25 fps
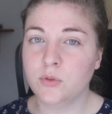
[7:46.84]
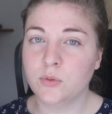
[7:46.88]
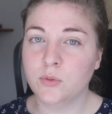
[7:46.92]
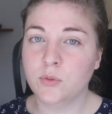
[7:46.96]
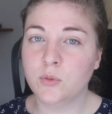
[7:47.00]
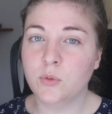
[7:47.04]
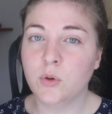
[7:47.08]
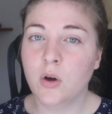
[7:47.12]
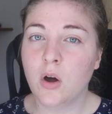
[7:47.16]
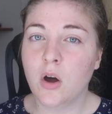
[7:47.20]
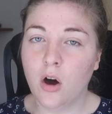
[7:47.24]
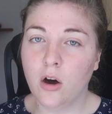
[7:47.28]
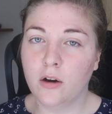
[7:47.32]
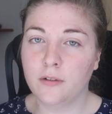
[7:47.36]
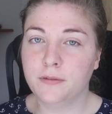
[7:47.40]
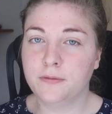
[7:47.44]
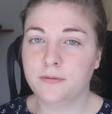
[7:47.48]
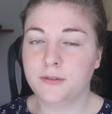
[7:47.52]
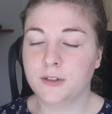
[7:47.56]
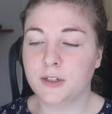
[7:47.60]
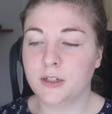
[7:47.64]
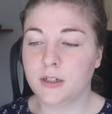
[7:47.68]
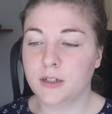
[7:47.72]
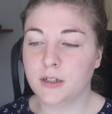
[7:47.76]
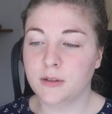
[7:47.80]
to
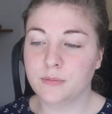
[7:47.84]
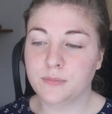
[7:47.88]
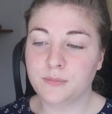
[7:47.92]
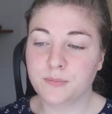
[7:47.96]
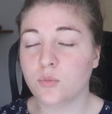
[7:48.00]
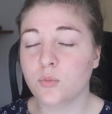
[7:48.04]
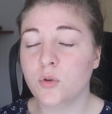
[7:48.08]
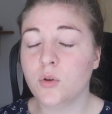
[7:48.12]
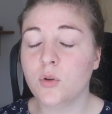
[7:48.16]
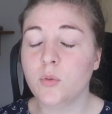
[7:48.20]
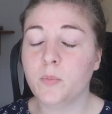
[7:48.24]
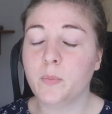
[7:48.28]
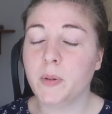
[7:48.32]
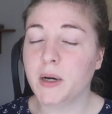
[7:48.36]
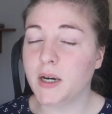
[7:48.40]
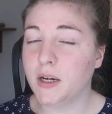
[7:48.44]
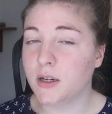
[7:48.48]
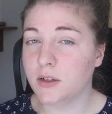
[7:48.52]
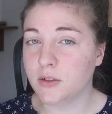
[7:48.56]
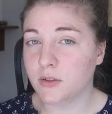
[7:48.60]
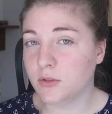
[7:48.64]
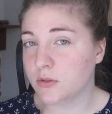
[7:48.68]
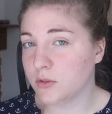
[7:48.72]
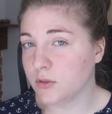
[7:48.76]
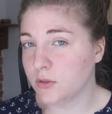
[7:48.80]
offer small
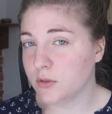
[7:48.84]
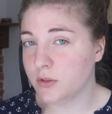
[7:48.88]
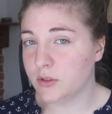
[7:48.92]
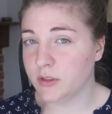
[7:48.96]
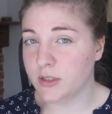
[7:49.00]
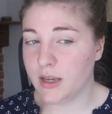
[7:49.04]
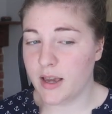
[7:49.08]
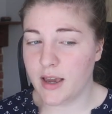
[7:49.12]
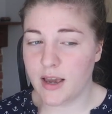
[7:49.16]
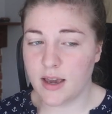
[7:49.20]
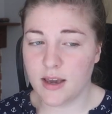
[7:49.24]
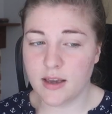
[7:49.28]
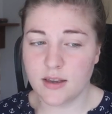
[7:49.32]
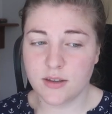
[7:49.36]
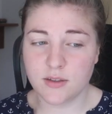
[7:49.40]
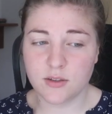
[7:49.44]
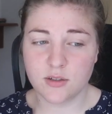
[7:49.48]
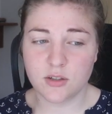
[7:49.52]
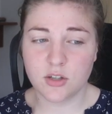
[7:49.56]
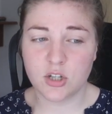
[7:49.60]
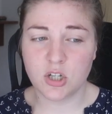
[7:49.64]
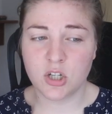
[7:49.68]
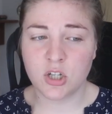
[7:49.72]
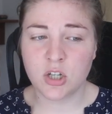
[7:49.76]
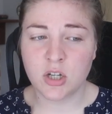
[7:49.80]
parcels as
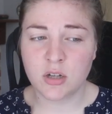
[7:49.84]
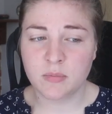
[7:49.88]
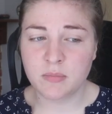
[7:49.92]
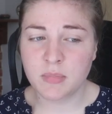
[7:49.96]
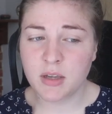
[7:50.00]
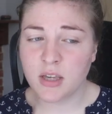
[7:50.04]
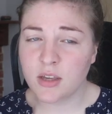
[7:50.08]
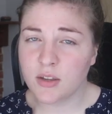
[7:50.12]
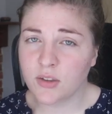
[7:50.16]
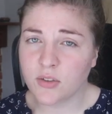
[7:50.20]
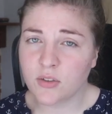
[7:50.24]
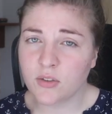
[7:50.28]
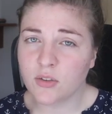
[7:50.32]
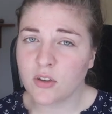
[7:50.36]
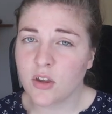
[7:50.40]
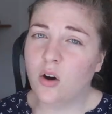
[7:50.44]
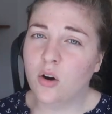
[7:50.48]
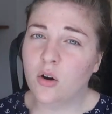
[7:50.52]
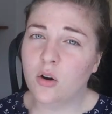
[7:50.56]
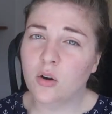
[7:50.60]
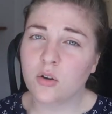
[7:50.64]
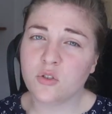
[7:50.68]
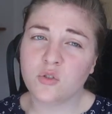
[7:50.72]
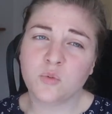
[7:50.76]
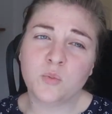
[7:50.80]
Hermes
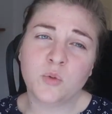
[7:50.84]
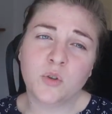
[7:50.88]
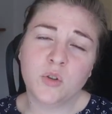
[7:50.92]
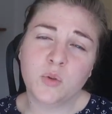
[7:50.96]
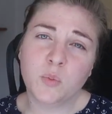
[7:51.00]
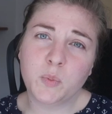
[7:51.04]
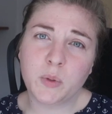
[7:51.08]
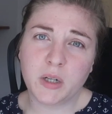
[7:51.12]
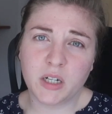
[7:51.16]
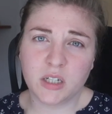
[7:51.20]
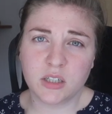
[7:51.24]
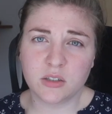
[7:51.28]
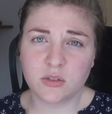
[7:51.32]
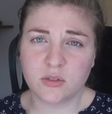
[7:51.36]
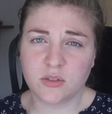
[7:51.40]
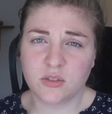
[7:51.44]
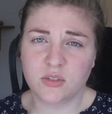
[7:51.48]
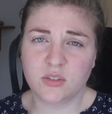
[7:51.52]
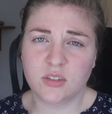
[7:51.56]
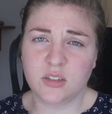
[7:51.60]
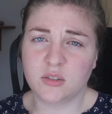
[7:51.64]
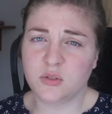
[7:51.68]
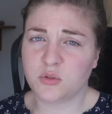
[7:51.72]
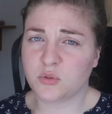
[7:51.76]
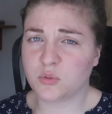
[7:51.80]
or small
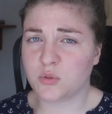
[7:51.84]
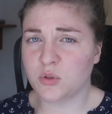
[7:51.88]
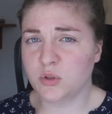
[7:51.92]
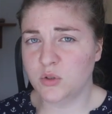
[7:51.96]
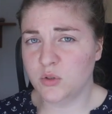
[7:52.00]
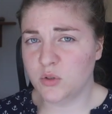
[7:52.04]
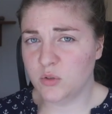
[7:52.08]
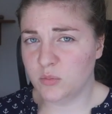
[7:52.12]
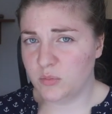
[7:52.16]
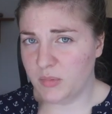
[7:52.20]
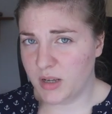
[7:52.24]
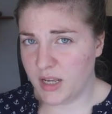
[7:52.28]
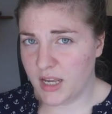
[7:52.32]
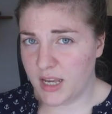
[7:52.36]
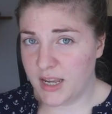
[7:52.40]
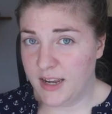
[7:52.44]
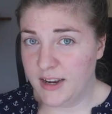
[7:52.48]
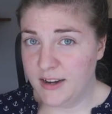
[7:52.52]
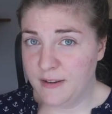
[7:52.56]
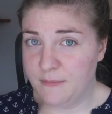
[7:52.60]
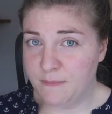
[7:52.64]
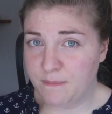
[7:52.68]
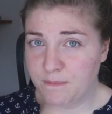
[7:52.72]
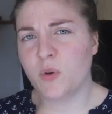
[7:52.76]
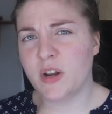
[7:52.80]
parcels as Royal
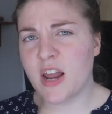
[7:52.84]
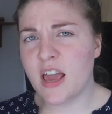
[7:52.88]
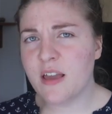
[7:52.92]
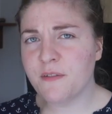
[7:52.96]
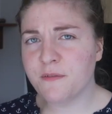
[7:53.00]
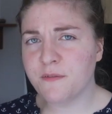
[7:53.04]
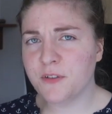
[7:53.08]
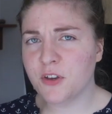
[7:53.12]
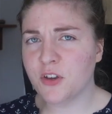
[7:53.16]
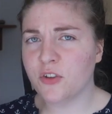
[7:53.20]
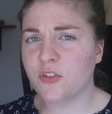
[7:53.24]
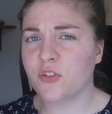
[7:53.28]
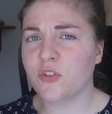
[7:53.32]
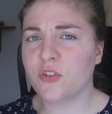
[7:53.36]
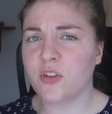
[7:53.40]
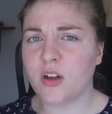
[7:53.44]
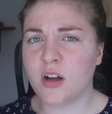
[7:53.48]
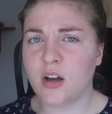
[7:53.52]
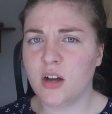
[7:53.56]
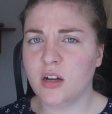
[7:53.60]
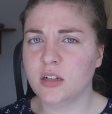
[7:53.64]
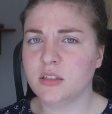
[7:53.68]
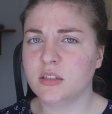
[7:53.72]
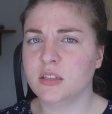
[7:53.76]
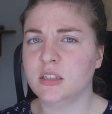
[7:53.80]
Mail. When I first
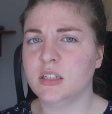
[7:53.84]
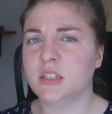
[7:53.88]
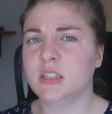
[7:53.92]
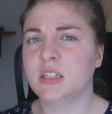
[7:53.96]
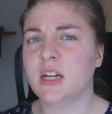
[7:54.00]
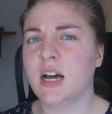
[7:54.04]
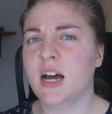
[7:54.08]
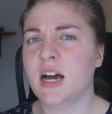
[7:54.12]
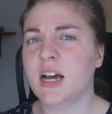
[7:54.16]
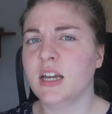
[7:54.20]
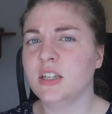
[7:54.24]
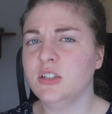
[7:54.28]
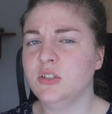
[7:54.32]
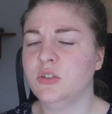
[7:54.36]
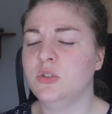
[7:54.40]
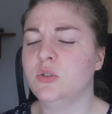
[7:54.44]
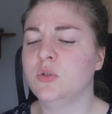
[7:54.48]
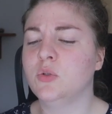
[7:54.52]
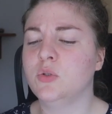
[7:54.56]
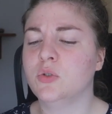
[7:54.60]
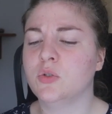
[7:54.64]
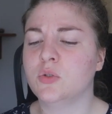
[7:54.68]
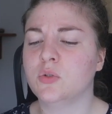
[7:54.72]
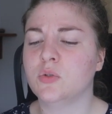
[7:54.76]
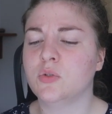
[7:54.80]
started, I
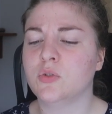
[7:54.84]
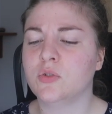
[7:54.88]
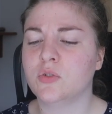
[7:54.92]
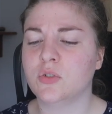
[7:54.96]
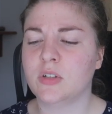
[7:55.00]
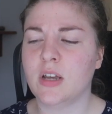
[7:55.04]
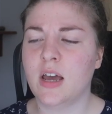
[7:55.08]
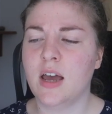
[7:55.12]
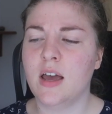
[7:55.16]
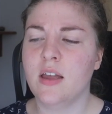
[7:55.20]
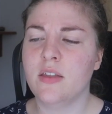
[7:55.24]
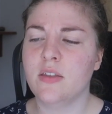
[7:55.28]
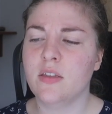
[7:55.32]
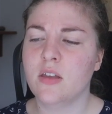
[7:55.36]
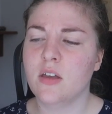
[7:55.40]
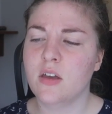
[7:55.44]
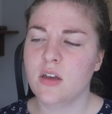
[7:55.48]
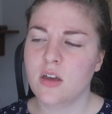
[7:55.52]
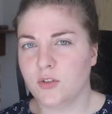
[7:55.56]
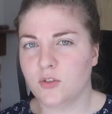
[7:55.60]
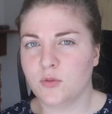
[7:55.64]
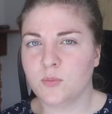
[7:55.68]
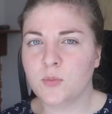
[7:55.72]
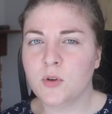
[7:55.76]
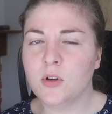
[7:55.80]
used to send
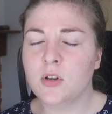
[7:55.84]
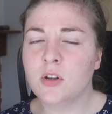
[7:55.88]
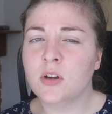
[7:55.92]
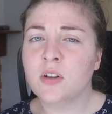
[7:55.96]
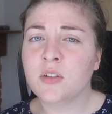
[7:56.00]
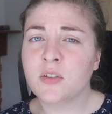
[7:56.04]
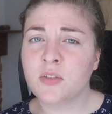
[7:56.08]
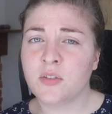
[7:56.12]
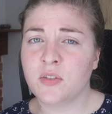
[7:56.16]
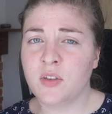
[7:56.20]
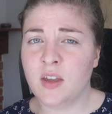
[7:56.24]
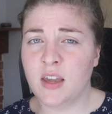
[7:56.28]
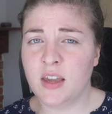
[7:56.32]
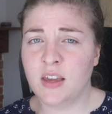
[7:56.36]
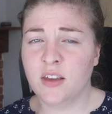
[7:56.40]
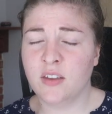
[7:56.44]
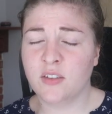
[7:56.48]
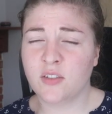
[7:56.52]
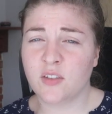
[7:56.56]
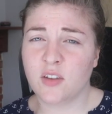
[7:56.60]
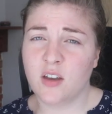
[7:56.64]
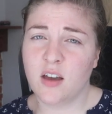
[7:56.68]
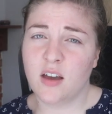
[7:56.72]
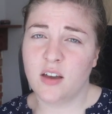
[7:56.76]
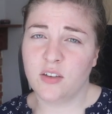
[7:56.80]
smaller
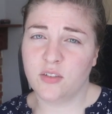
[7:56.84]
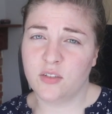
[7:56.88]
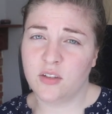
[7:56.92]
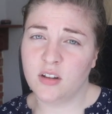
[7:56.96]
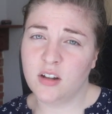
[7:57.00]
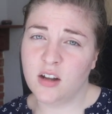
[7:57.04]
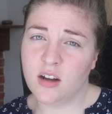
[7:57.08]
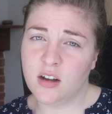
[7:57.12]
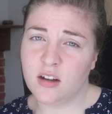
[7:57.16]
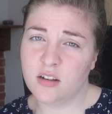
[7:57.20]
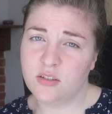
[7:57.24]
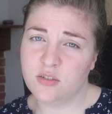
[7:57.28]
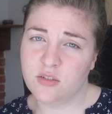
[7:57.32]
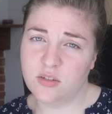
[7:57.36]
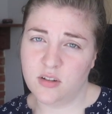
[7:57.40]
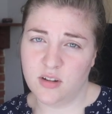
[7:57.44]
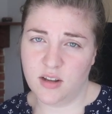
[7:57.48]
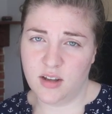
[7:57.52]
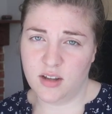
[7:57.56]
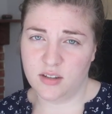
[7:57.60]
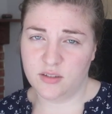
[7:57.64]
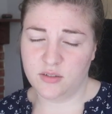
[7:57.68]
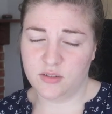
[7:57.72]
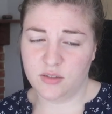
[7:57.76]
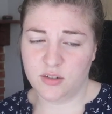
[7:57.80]
things as large
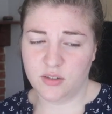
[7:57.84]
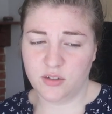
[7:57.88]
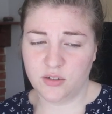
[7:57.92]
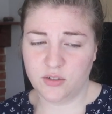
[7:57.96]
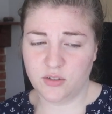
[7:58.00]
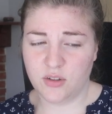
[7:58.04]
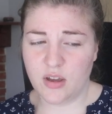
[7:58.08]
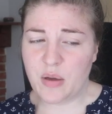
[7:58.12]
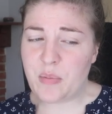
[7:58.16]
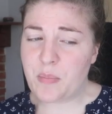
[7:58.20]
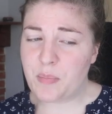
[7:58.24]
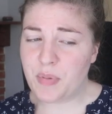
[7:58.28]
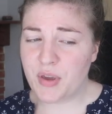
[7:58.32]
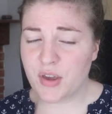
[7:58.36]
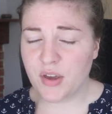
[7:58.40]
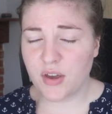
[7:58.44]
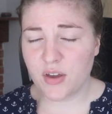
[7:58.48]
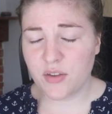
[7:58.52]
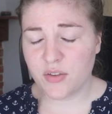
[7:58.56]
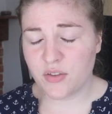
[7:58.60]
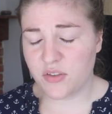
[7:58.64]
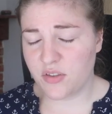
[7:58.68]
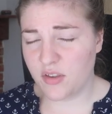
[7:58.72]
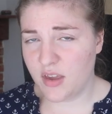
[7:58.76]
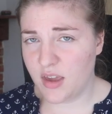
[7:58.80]
letters and
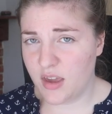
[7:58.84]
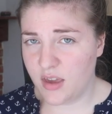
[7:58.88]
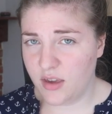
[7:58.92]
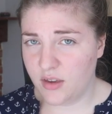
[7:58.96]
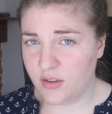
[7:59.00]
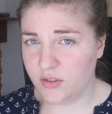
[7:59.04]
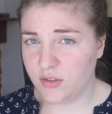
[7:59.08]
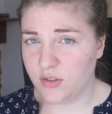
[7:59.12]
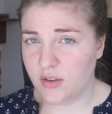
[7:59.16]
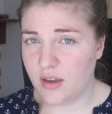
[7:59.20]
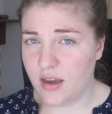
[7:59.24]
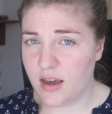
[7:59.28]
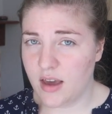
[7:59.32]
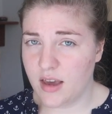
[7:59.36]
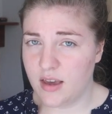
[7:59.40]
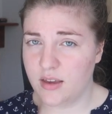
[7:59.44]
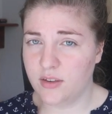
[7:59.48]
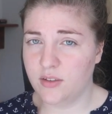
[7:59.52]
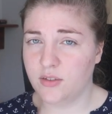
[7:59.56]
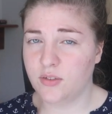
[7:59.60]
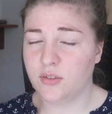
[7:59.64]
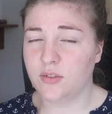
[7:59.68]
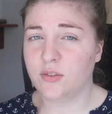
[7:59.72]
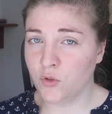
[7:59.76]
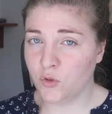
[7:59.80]
bigger things
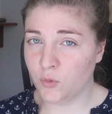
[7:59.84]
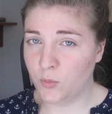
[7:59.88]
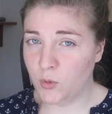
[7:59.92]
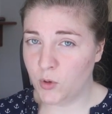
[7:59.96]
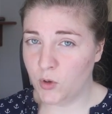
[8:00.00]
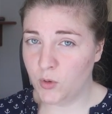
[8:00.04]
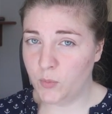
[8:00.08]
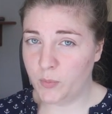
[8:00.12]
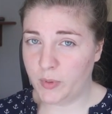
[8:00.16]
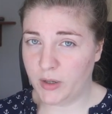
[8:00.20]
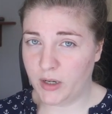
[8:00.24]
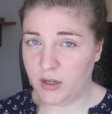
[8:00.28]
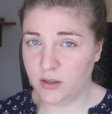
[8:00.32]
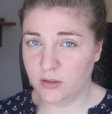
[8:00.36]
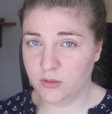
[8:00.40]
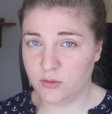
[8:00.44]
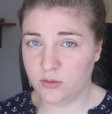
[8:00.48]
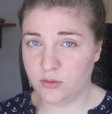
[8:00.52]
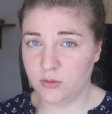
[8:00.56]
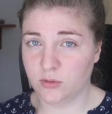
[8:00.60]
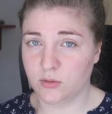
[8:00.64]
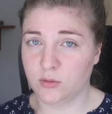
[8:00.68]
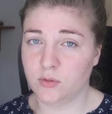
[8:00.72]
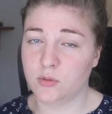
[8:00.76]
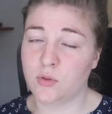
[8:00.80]
as small
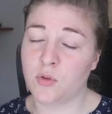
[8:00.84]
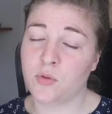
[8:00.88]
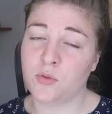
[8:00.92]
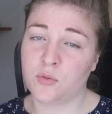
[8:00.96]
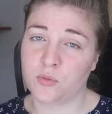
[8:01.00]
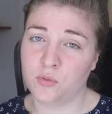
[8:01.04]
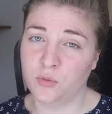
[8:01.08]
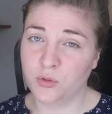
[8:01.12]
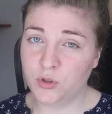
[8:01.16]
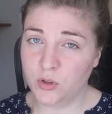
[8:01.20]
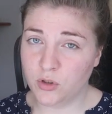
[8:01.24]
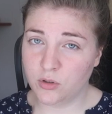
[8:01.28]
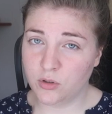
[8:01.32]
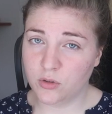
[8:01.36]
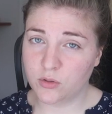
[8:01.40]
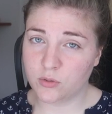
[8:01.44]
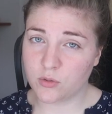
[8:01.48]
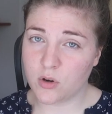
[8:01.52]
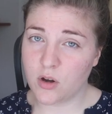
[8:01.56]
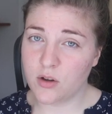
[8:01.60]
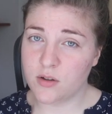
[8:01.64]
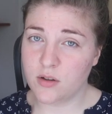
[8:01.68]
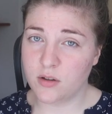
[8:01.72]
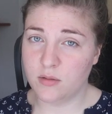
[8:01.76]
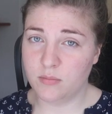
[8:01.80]
parcels through
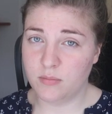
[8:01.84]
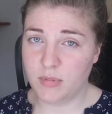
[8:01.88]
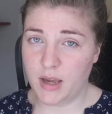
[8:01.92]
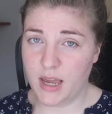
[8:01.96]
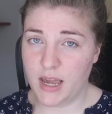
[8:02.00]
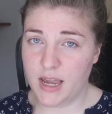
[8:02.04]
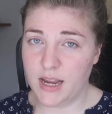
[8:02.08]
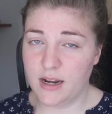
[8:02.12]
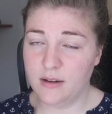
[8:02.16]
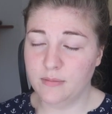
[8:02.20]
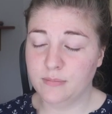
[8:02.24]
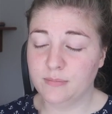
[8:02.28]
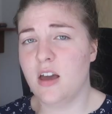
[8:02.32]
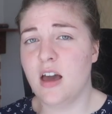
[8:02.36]
Royal Mail.